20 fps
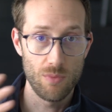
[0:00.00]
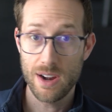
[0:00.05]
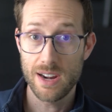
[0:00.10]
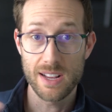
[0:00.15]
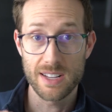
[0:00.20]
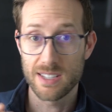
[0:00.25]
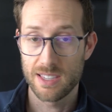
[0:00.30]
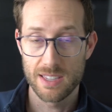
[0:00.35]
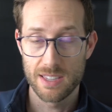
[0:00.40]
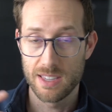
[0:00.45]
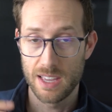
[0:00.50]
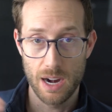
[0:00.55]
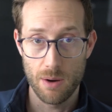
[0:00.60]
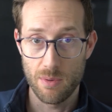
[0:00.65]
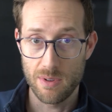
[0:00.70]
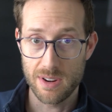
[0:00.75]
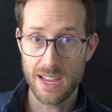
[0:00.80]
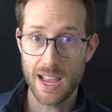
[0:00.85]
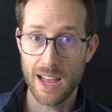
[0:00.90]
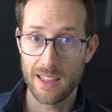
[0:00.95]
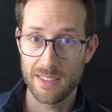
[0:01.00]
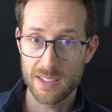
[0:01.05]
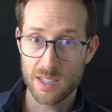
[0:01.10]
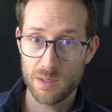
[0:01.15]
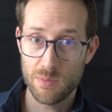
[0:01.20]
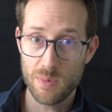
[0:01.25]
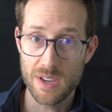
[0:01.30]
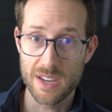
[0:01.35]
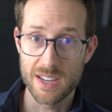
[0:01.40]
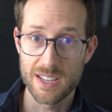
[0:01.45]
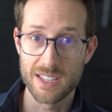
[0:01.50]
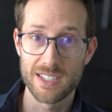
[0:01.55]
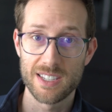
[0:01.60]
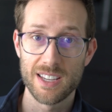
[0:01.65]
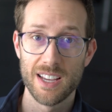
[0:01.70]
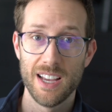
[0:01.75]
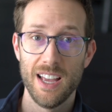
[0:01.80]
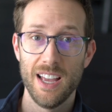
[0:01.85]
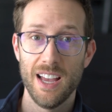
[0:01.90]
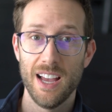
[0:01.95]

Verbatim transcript: ratings that I would get, the speeds.